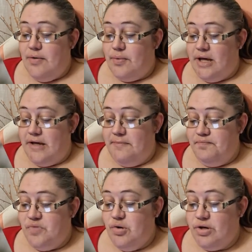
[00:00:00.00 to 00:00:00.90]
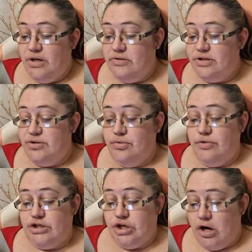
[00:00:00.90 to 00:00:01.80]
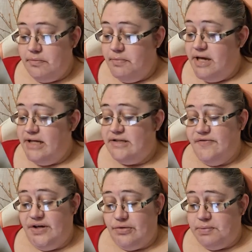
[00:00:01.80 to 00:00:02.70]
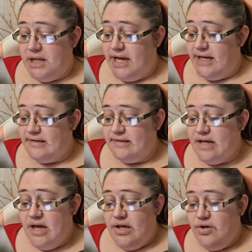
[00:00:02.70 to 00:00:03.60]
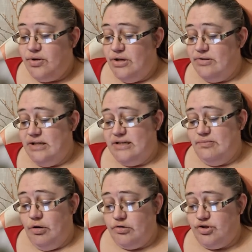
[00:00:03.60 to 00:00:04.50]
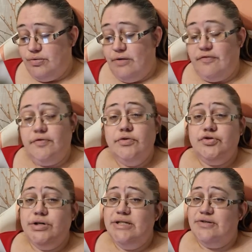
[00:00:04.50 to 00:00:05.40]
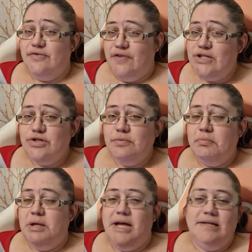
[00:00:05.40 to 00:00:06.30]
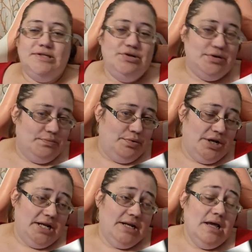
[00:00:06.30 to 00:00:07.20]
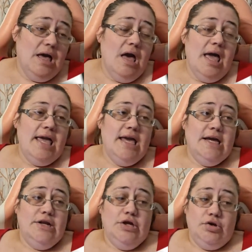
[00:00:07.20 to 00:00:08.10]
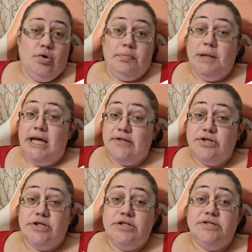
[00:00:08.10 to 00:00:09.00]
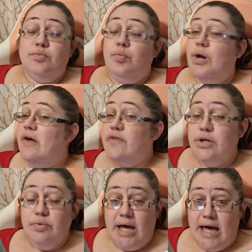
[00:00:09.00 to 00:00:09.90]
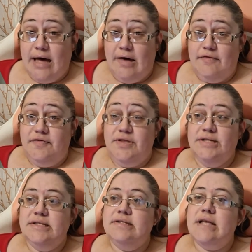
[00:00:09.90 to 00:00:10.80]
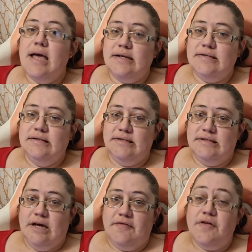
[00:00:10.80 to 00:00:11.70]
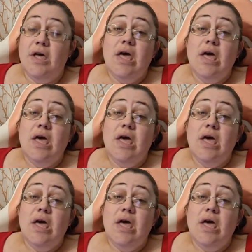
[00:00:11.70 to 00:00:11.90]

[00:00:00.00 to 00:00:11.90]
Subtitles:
Okay? You can use it to enrich garden beds, feed your plants. You can use it as mulch around fruit trees or vegetable plants. You can put it in your planters, whatever you have. This is excellent stuff.